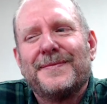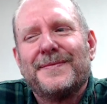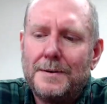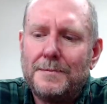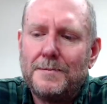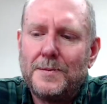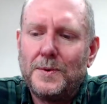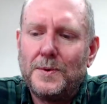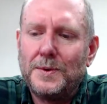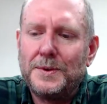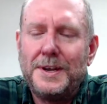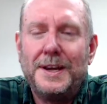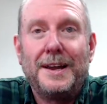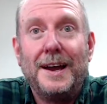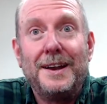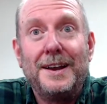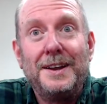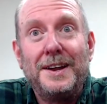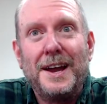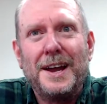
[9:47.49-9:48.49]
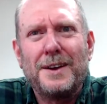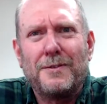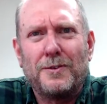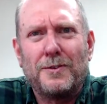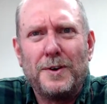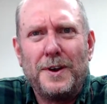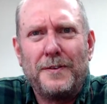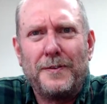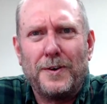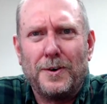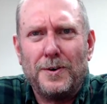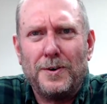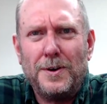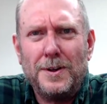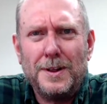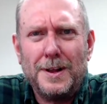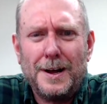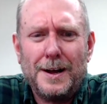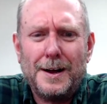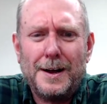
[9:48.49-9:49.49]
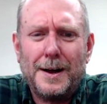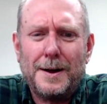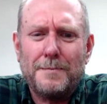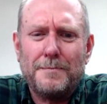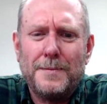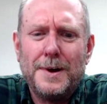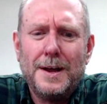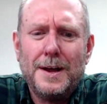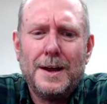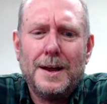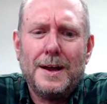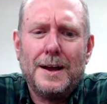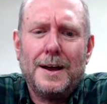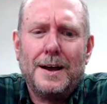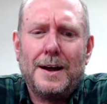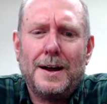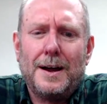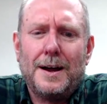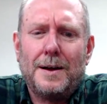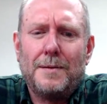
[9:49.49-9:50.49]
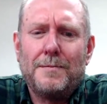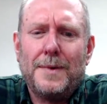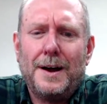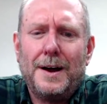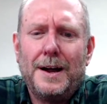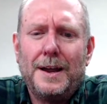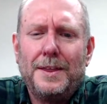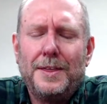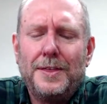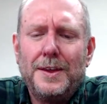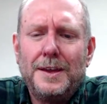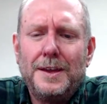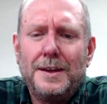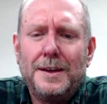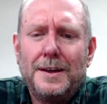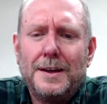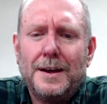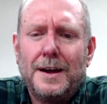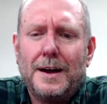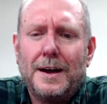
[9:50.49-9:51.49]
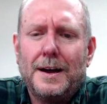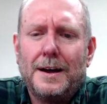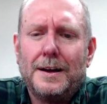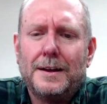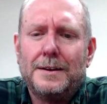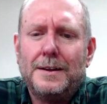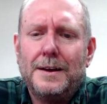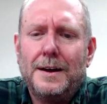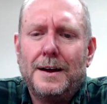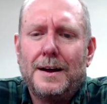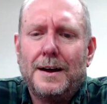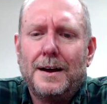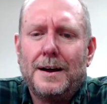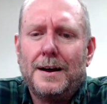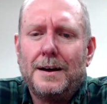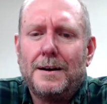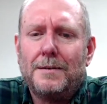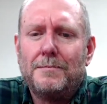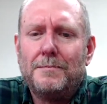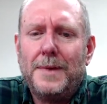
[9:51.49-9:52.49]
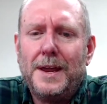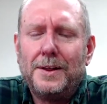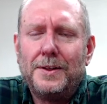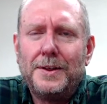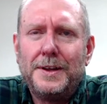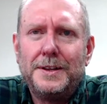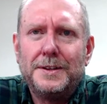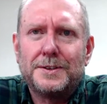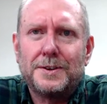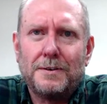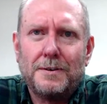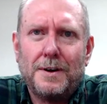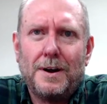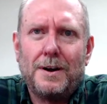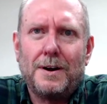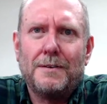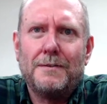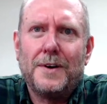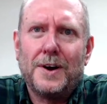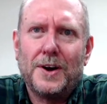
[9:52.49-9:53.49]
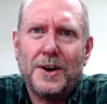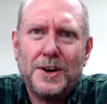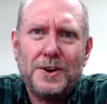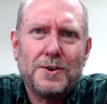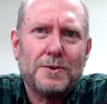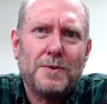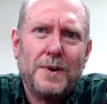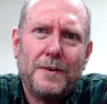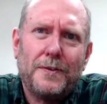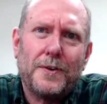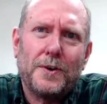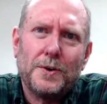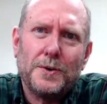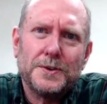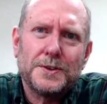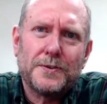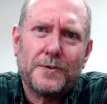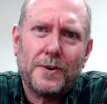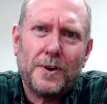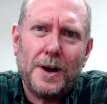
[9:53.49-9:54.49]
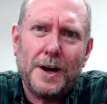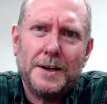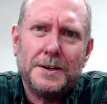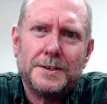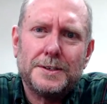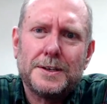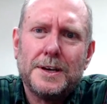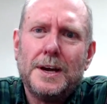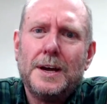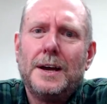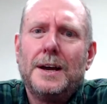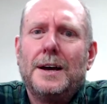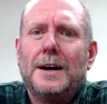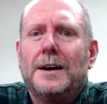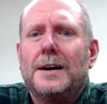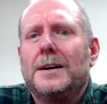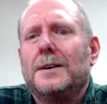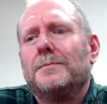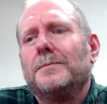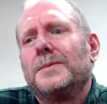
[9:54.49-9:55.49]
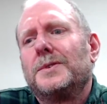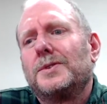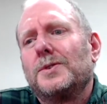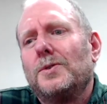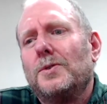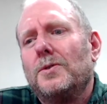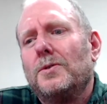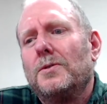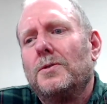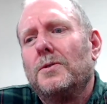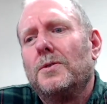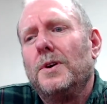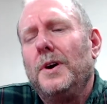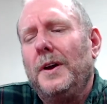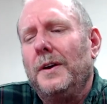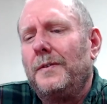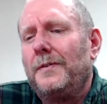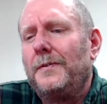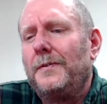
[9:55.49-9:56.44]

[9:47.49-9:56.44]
We'll take any kind of referral. I think mailings are very good referrals for us. So if